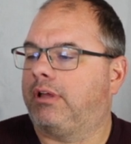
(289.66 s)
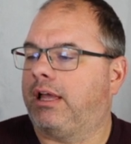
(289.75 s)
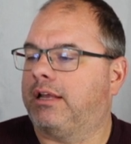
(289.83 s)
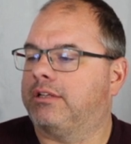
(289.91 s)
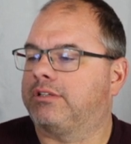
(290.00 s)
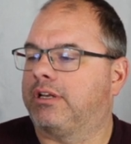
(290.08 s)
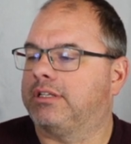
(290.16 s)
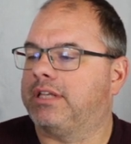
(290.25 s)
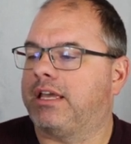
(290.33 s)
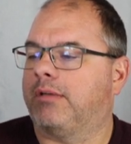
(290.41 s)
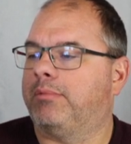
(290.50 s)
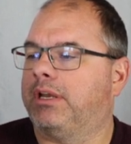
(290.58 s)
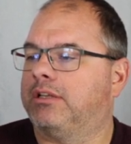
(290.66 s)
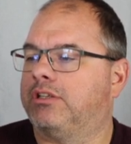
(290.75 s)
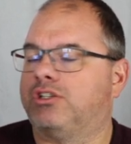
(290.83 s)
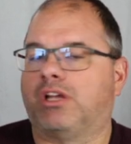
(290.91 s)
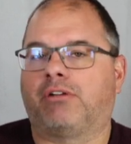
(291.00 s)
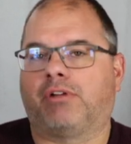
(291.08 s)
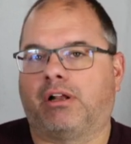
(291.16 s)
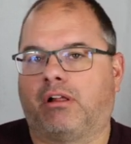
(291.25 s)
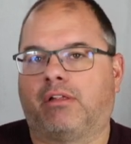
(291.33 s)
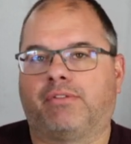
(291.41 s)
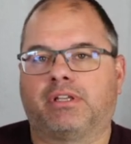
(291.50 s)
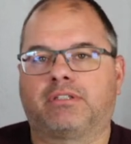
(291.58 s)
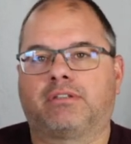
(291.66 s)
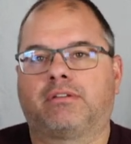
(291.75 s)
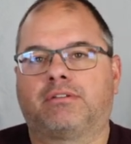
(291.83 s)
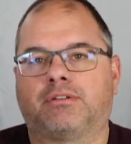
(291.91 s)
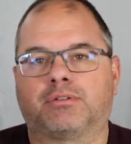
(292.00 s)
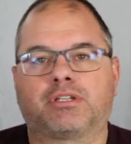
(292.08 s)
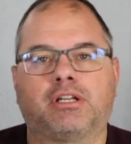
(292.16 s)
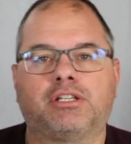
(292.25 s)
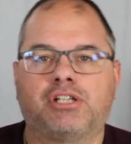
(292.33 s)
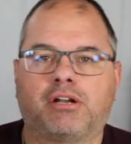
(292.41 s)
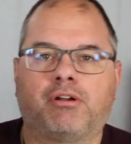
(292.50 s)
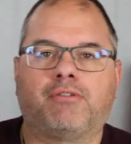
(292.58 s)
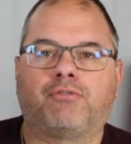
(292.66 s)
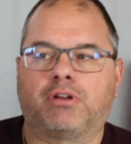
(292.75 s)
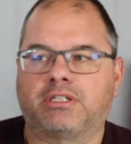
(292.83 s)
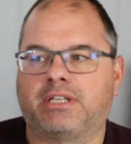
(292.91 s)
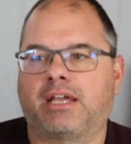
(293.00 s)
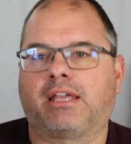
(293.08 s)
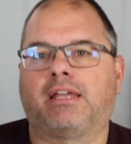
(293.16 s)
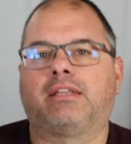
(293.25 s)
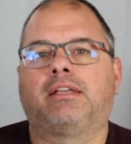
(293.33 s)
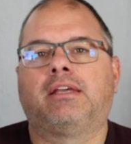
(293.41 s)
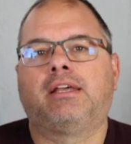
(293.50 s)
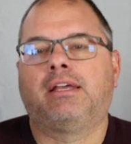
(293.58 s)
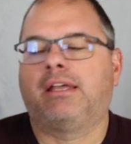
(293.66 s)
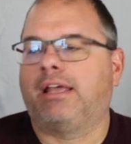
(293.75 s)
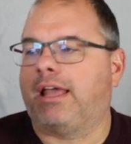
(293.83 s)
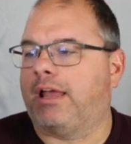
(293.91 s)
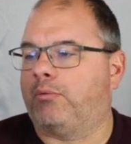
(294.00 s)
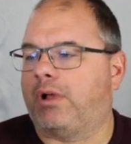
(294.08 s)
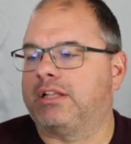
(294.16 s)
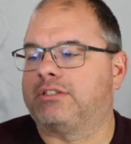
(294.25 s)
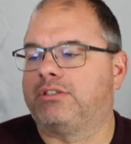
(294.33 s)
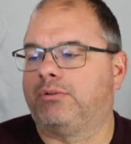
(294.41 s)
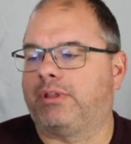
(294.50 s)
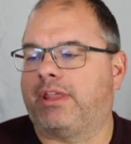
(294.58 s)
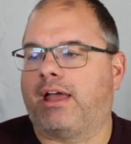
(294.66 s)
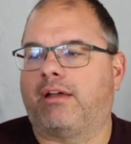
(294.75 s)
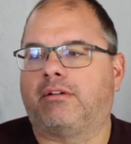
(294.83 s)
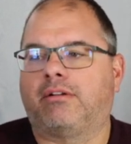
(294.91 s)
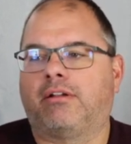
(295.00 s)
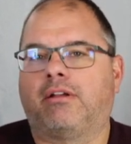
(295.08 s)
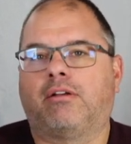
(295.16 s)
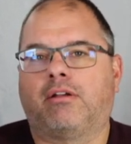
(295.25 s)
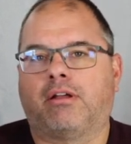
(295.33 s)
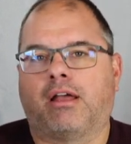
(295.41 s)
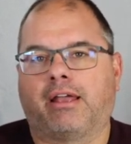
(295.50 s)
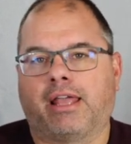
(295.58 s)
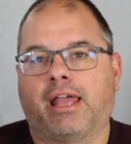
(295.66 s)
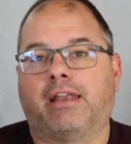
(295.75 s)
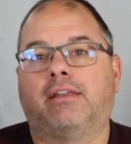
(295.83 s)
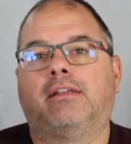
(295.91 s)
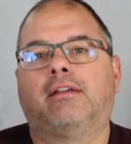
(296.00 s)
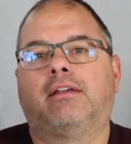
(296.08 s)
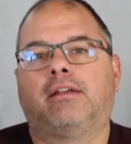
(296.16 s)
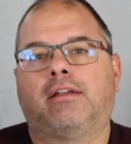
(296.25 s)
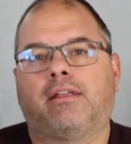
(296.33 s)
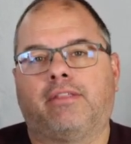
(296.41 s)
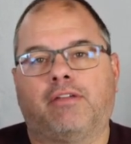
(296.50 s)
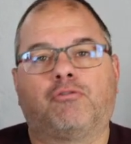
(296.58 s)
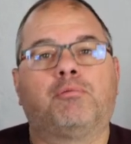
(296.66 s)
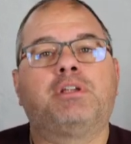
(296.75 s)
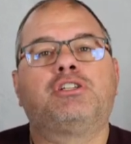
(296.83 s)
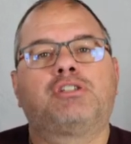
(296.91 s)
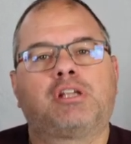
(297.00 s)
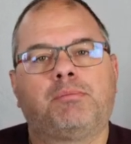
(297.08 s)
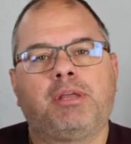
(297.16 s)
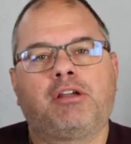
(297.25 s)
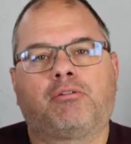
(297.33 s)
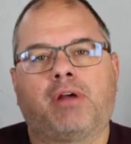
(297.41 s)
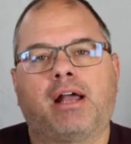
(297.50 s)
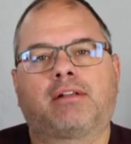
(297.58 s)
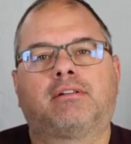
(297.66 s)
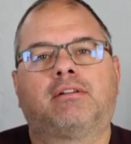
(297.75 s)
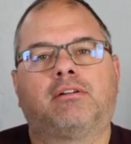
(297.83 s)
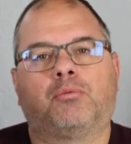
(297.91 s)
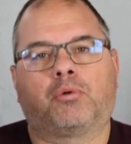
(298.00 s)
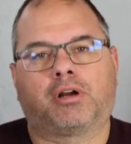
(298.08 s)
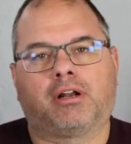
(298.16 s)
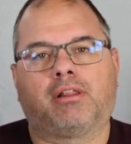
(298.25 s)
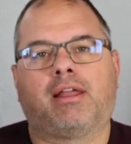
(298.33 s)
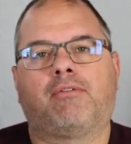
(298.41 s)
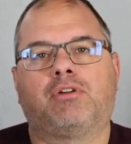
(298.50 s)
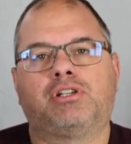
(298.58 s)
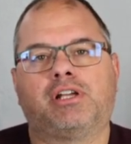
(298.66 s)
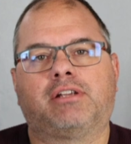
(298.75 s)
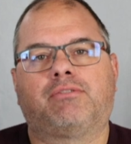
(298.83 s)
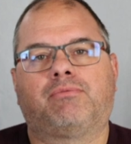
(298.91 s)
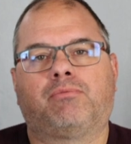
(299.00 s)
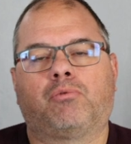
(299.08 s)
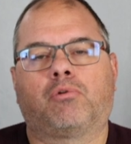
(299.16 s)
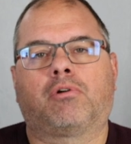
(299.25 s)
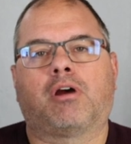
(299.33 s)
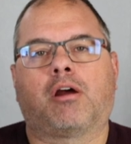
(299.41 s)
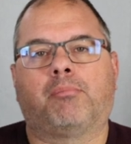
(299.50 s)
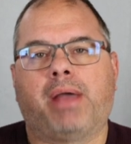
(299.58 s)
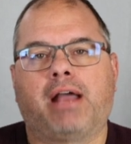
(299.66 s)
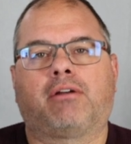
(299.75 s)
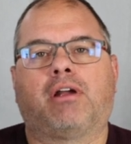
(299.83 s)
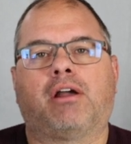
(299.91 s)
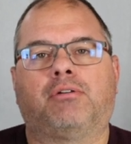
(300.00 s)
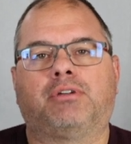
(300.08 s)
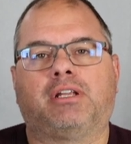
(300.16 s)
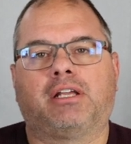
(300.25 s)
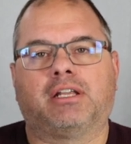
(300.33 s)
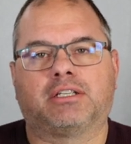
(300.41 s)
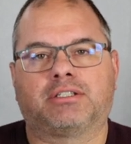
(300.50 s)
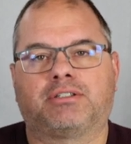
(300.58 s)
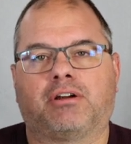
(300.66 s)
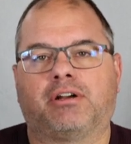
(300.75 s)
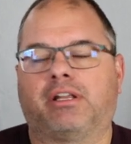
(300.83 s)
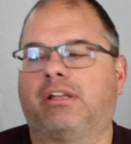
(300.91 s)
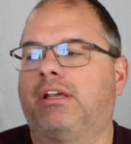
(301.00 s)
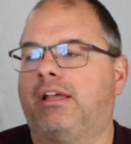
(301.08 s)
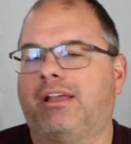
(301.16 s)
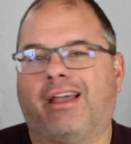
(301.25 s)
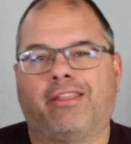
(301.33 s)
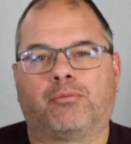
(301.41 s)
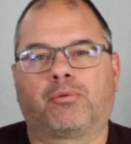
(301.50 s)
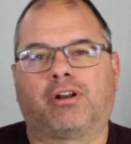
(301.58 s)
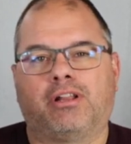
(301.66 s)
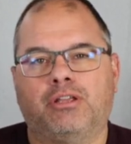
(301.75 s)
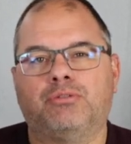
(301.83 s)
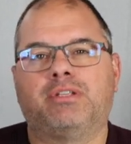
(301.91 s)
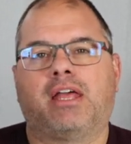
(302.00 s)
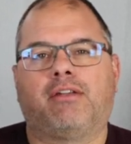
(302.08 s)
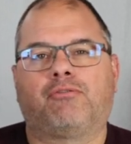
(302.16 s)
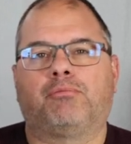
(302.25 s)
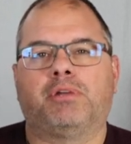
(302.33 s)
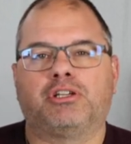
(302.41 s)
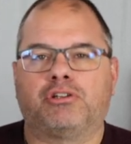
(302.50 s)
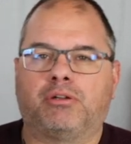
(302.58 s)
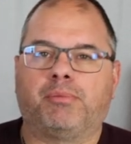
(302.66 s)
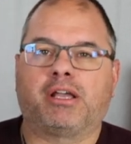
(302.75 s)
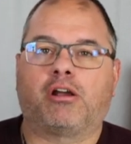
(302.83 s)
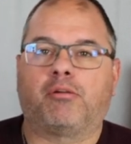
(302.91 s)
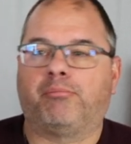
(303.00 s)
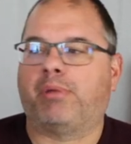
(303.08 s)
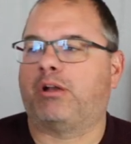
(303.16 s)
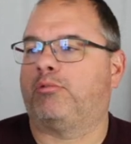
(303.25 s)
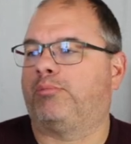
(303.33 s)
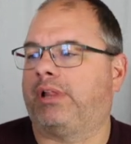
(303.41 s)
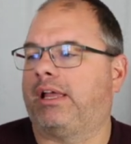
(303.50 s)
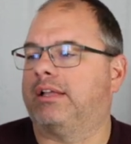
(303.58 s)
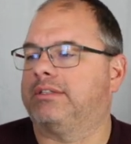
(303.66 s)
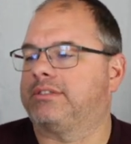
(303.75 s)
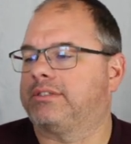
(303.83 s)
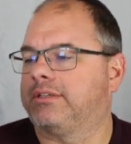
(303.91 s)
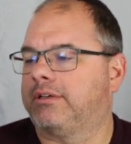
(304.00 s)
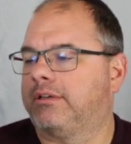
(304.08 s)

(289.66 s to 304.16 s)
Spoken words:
and it's going to take a minute to generate all of this. So it's going to generate for a second, and while it's doing that, again, the information is going to be correct. We're going to leverage it for our background and get us started. And then we're going to use that information to make our better plans.